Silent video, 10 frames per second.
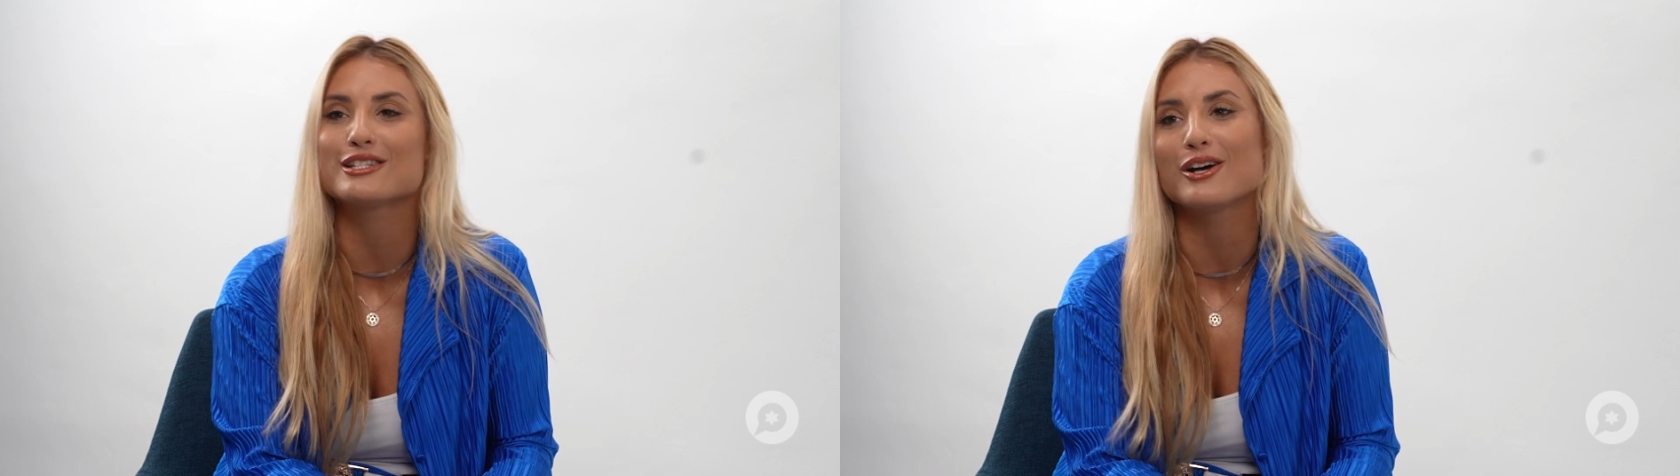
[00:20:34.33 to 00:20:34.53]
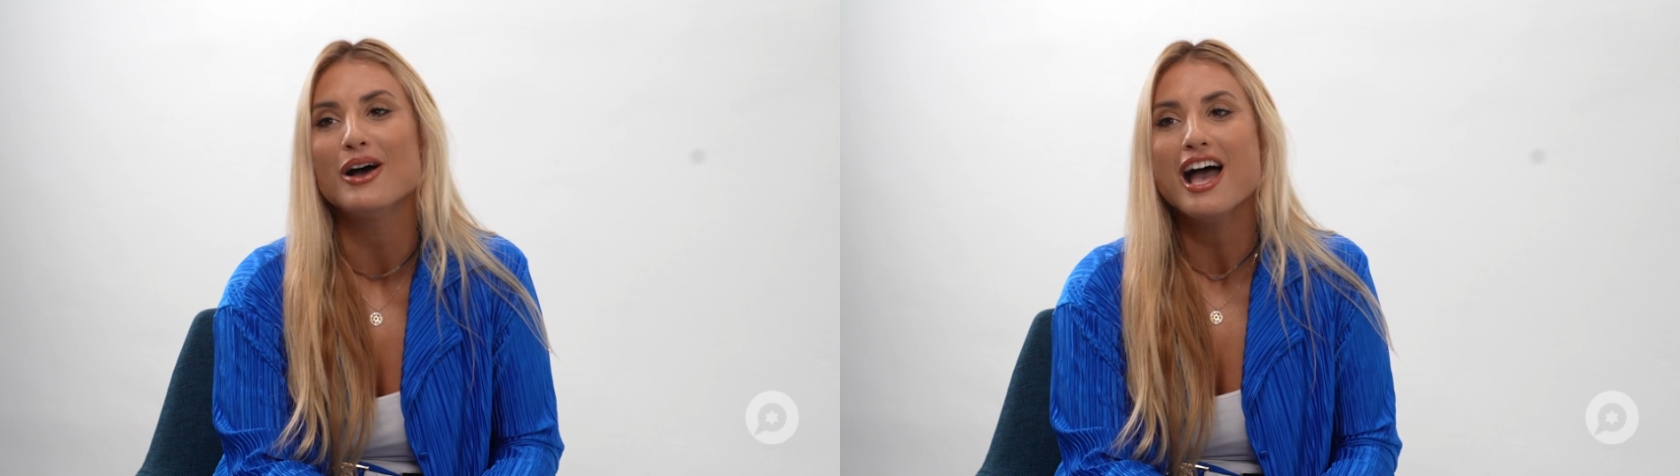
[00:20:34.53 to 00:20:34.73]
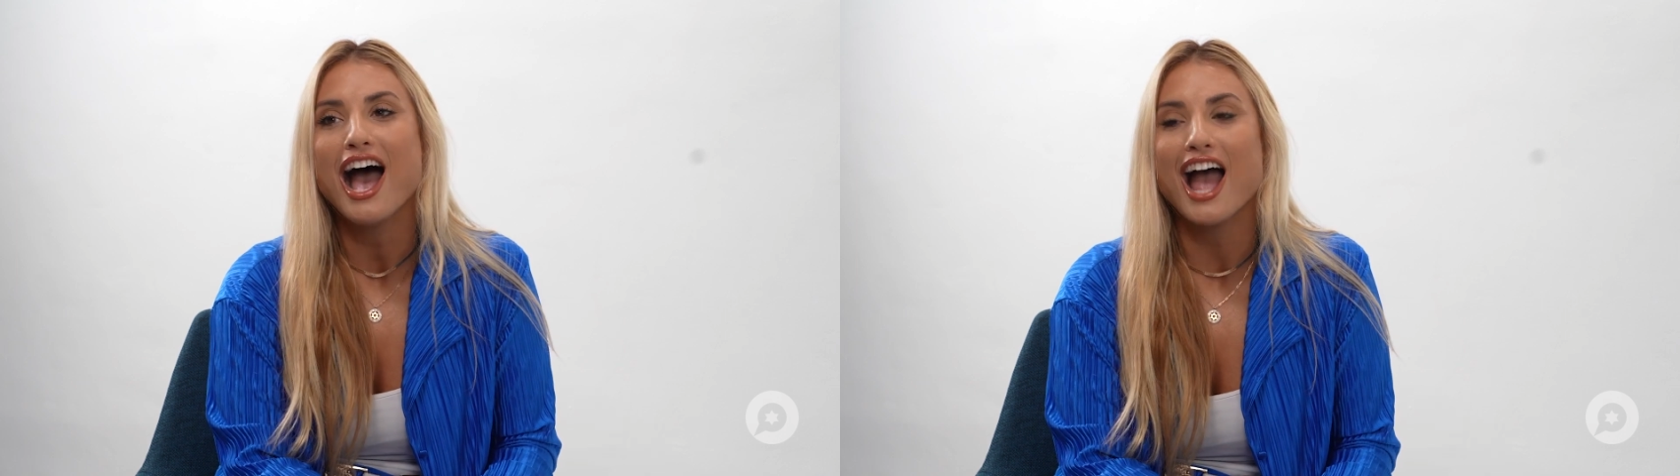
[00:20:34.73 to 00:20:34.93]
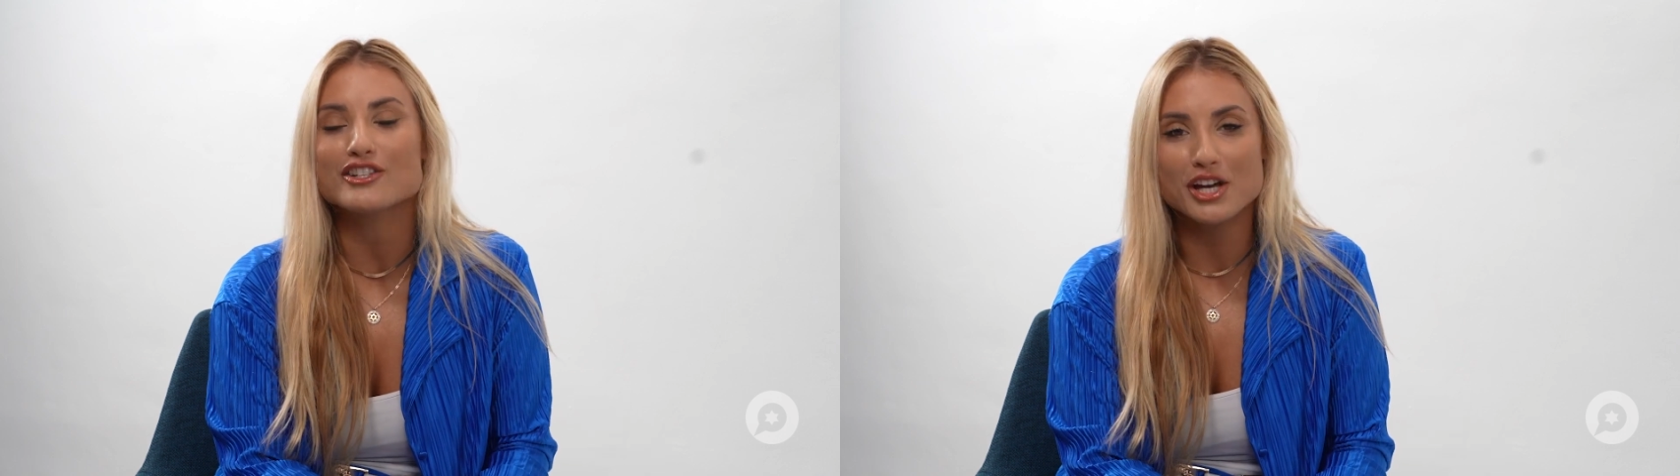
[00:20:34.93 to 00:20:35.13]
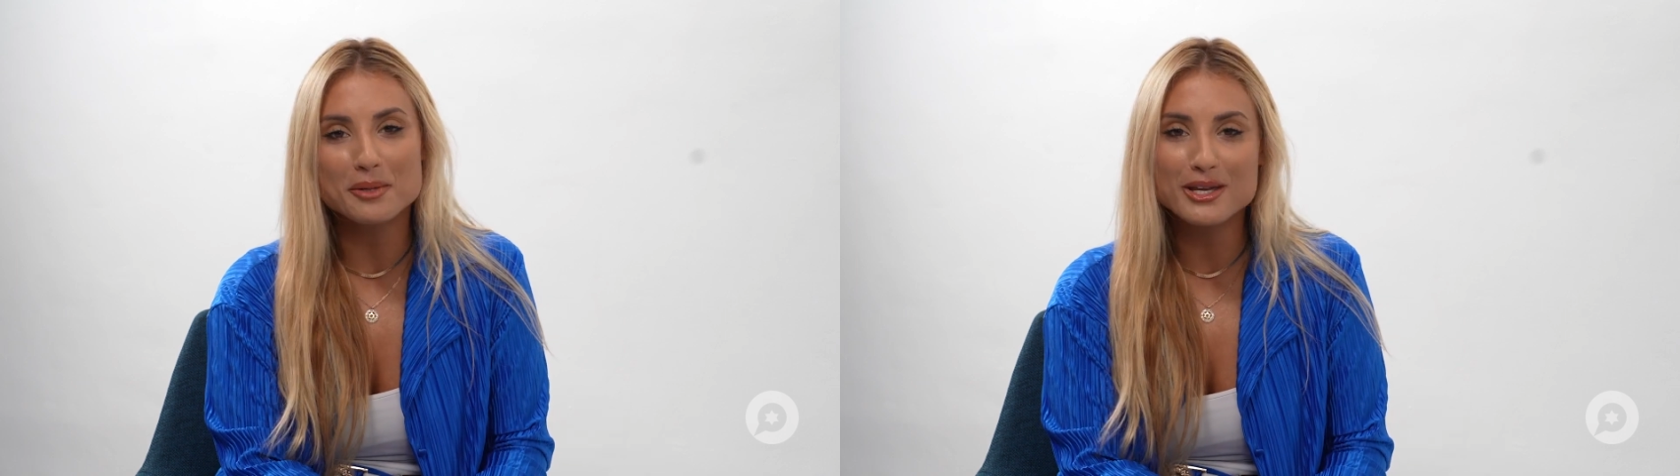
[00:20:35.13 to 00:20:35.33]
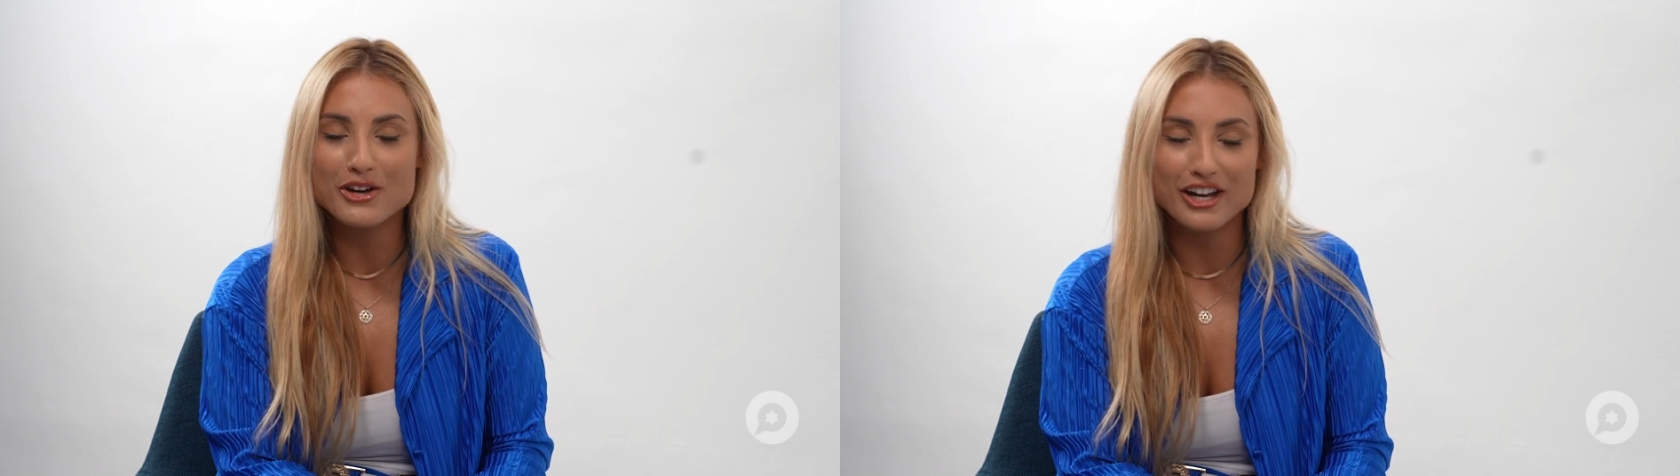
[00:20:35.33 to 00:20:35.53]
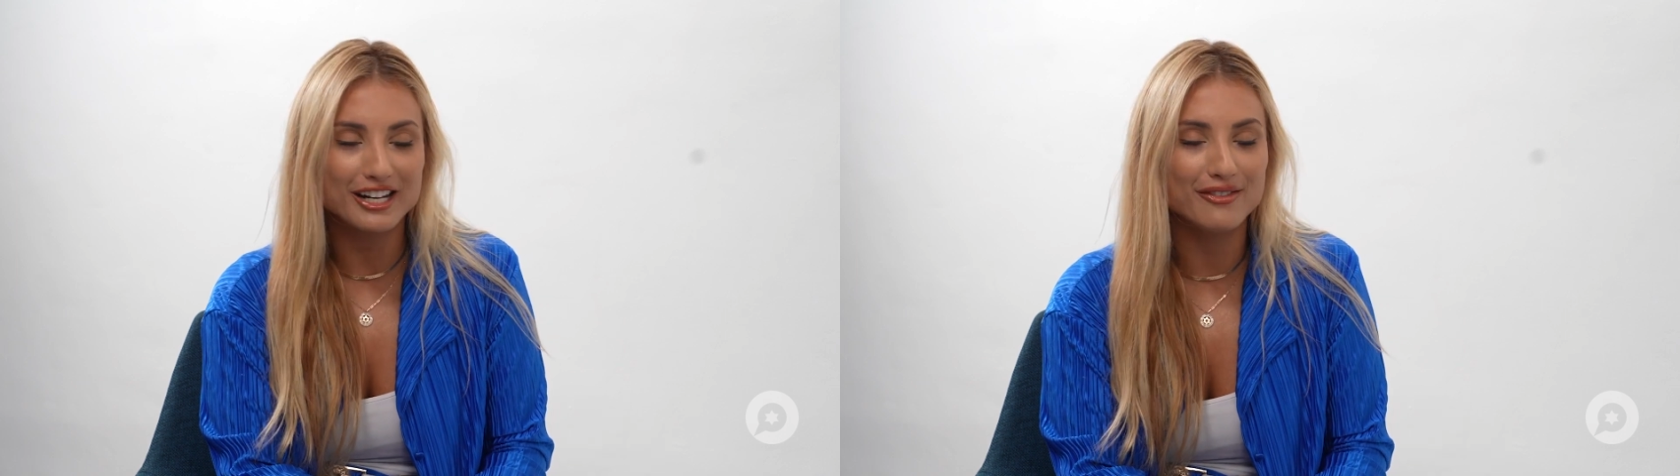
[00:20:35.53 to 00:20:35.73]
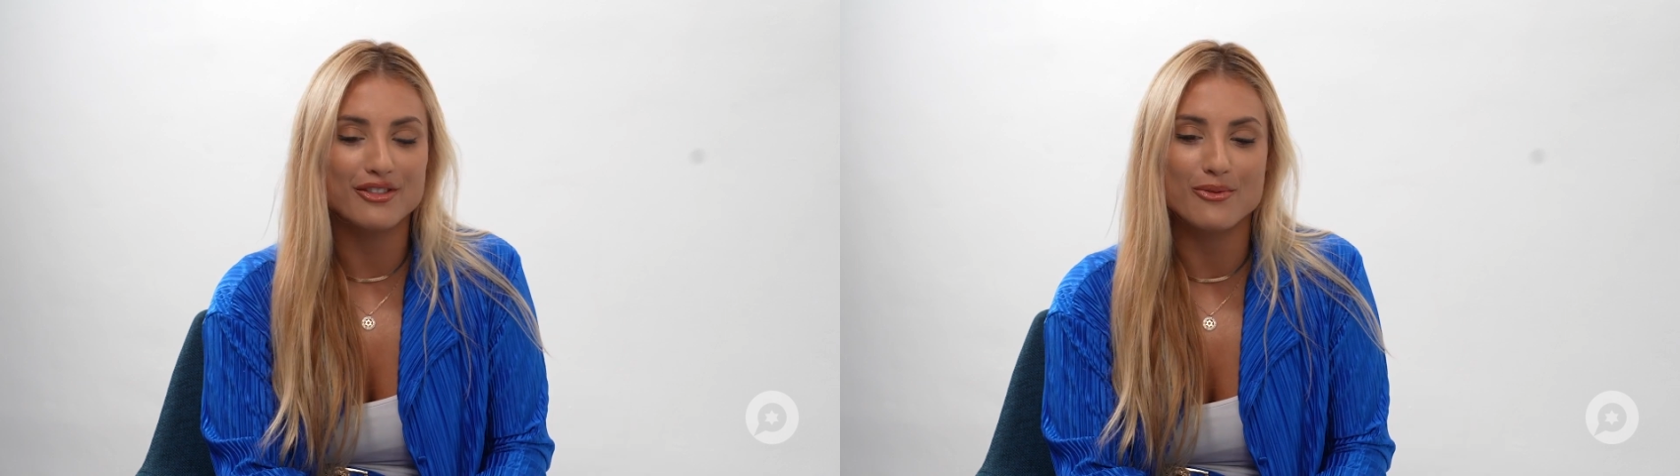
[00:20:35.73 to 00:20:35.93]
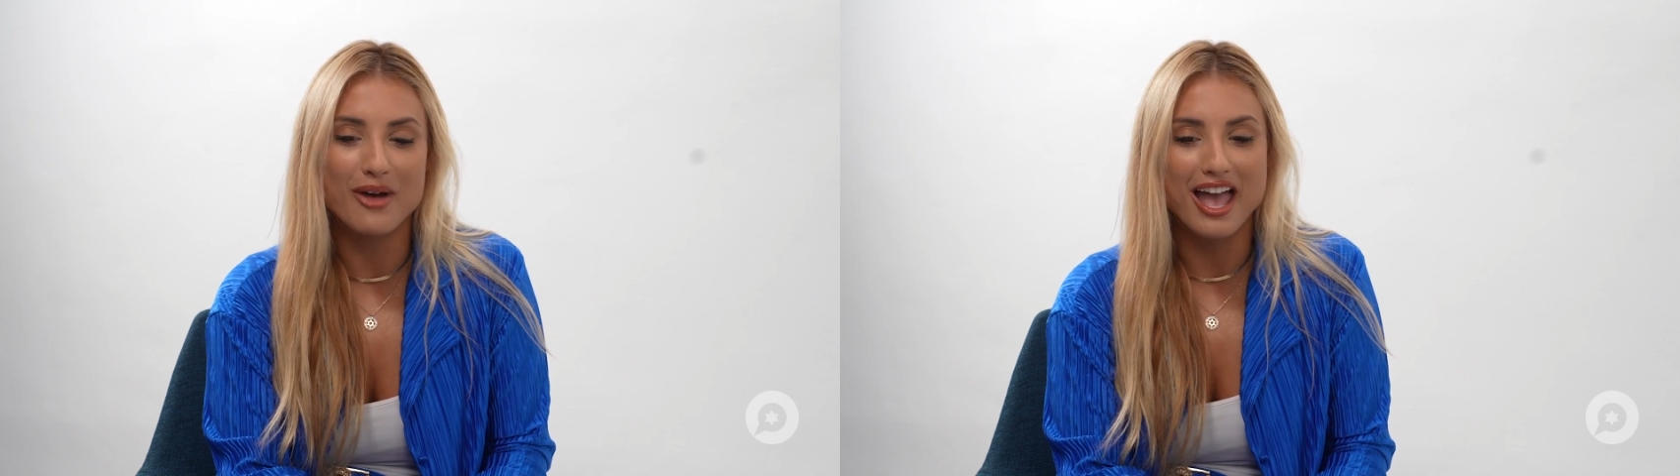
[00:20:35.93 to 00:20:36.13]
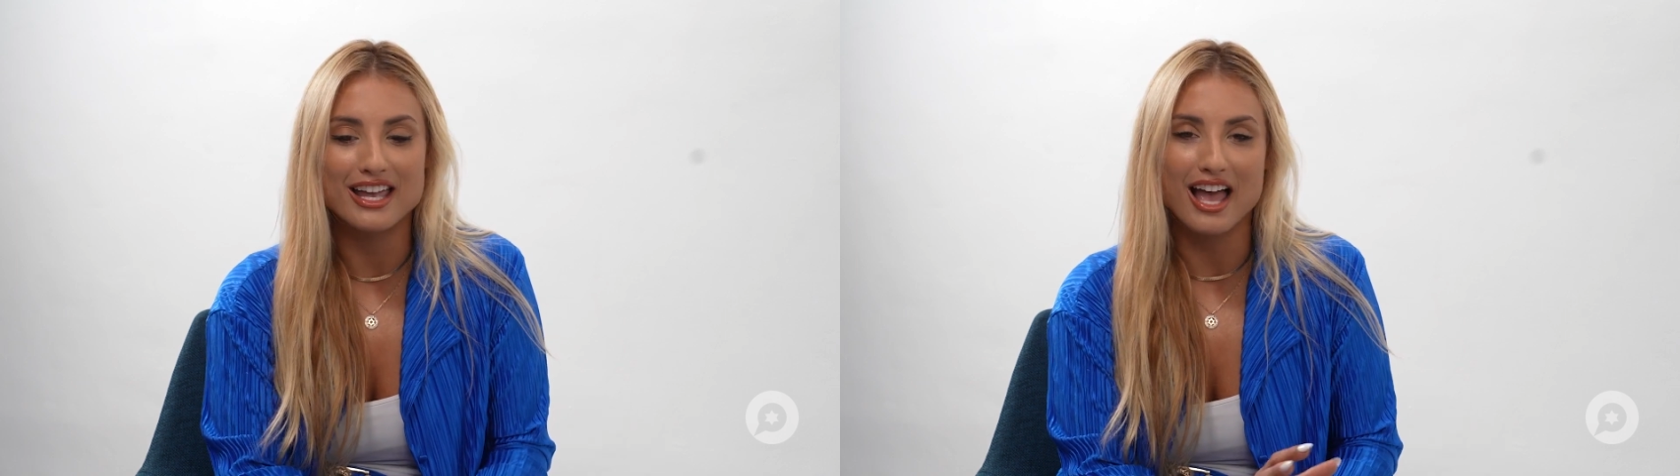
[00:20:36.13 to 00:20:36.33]
So I try to be creative in the
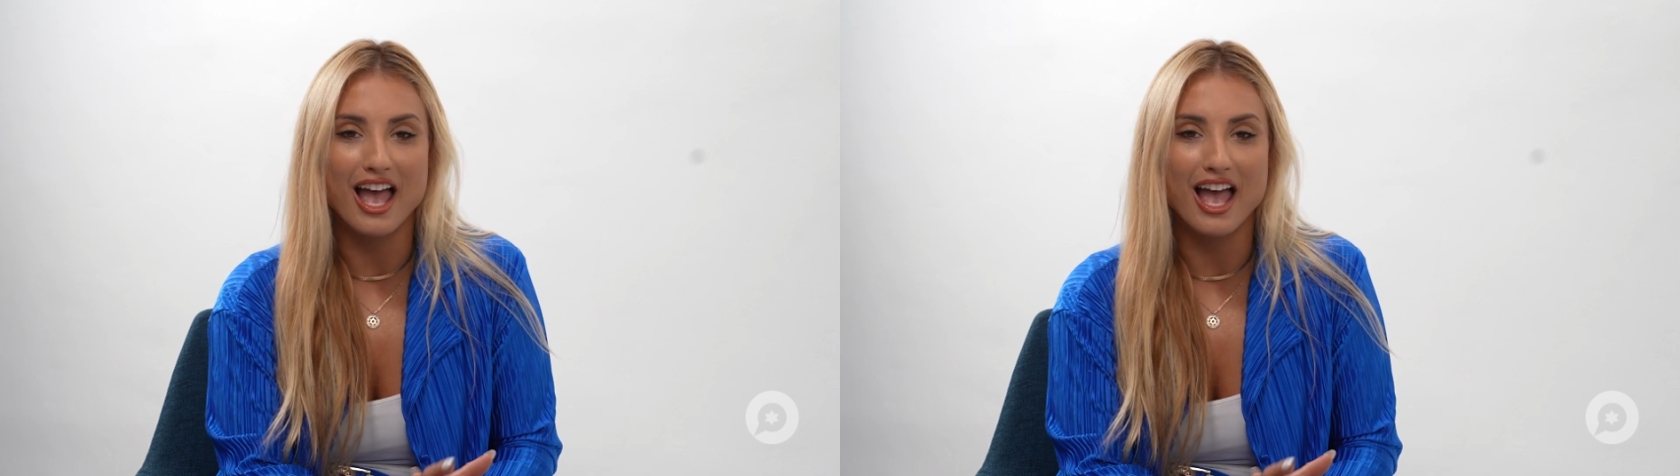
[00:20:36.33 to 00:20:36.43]
way